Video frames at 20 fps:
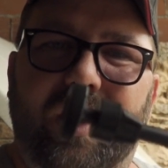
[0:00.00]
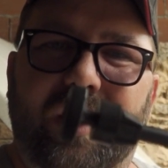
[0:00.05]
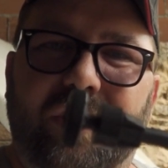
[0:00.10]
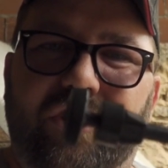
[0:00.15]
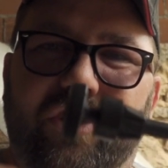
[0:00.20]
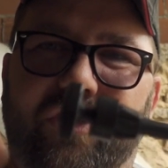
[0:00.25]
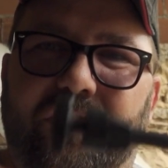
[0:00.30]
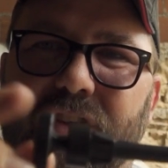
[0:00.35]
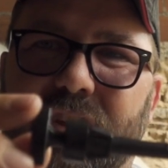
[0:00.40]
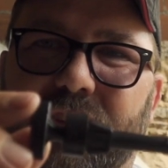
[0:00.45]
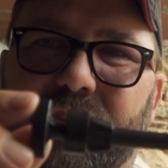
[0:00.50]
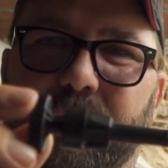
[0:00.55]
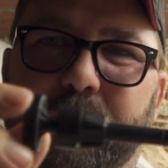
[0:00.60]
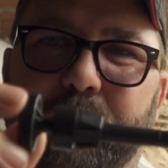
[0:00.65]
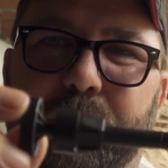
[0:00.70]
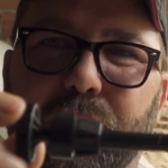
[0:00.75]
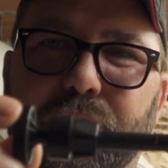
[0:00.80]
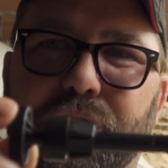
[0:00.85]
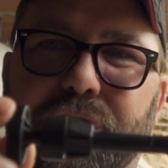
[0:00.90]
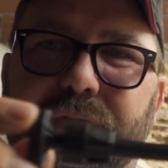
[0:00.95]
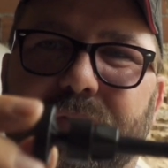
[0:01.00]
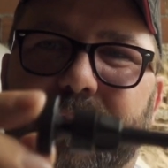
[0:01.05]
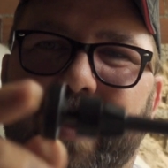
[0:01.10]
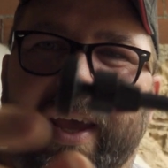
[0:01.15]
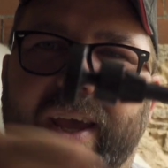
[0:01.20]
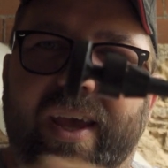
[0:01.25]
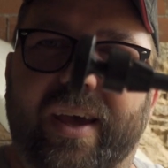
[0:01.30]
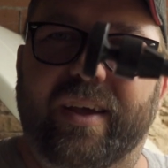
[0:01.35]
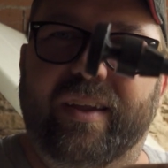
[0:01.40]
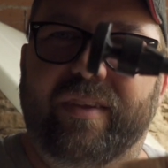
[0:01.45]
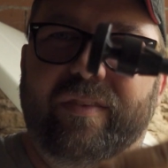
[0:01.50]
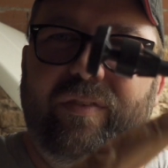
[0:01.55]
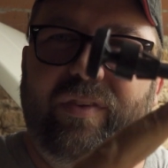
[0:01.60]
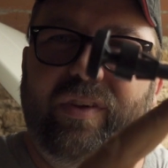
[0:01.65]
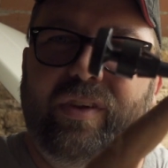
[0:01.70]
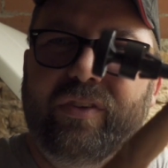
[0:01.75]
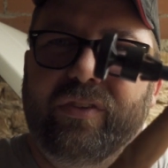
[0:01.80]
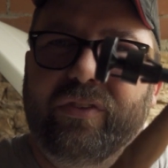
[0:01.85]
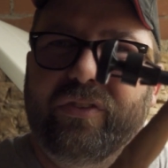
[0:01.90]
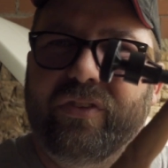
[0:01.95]
just is a push fit. I don't know if
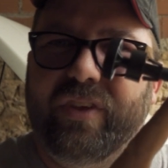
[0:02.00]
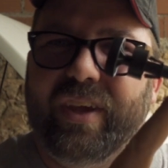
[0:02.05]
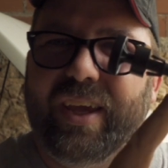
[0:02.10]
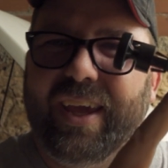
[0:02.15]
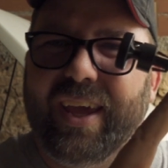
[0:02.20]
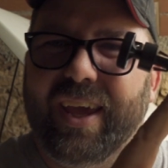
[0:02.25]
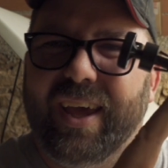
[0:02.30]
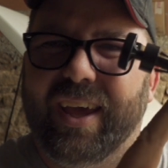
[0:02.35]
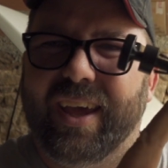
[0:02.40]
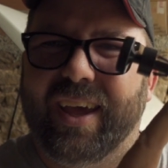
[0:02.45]
you can see,